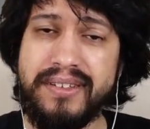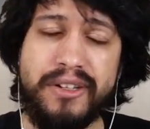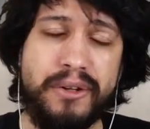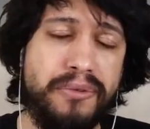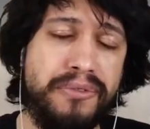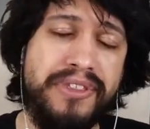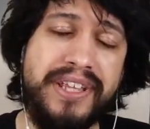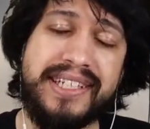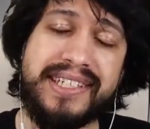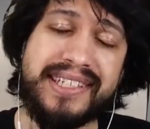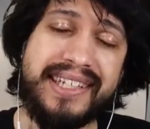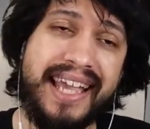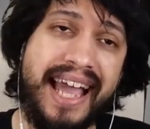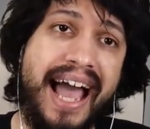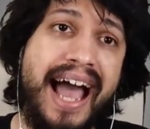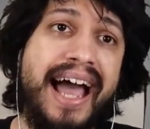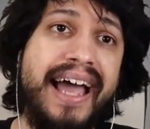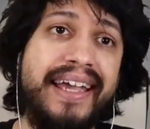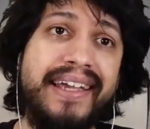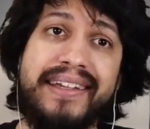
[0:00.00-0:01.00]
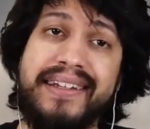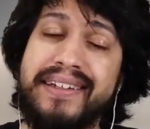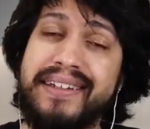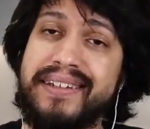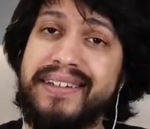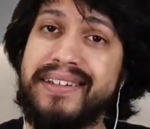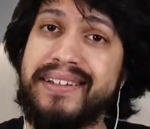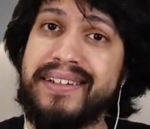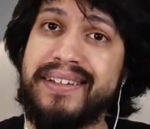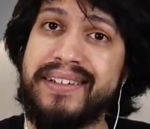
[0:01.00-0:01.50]
You know, this guy,
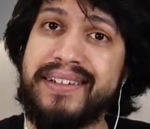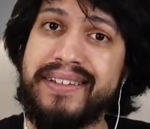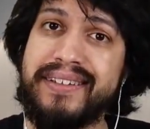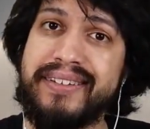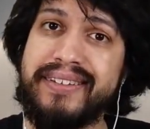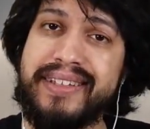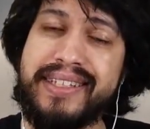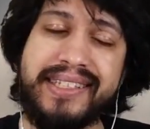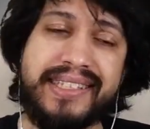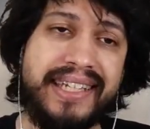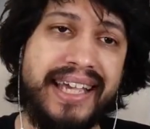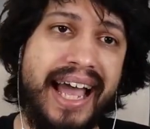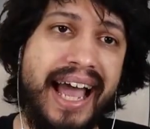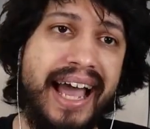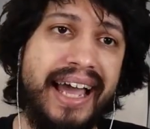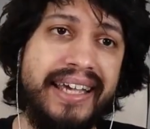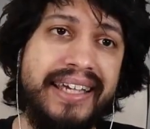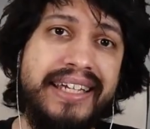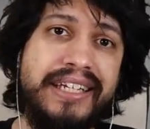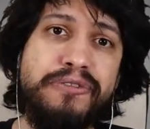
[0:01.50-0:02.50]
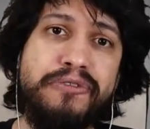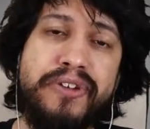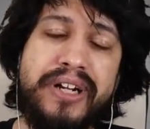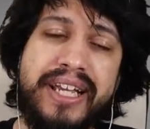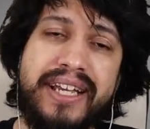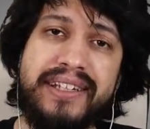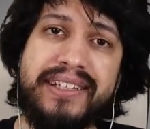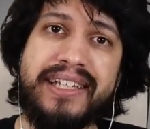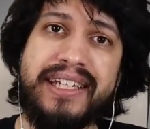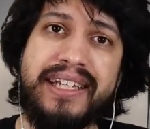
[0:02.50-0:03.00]
he
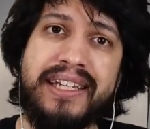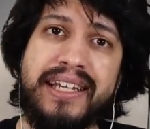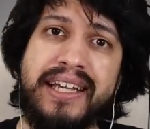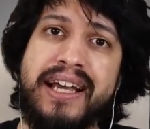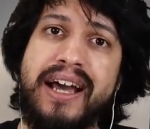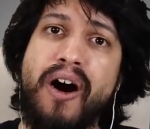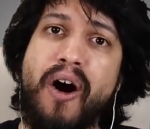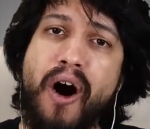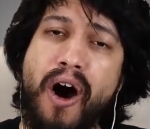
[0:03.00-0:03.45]
really,